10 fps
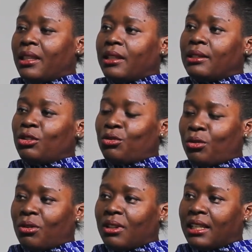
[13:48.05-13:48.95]
the
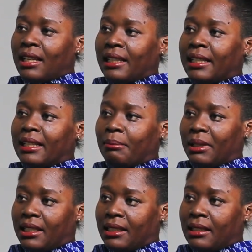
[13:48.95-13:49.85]
strong
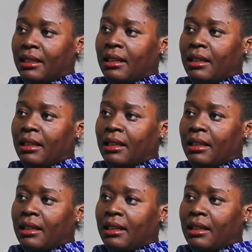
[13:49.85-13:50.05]
academics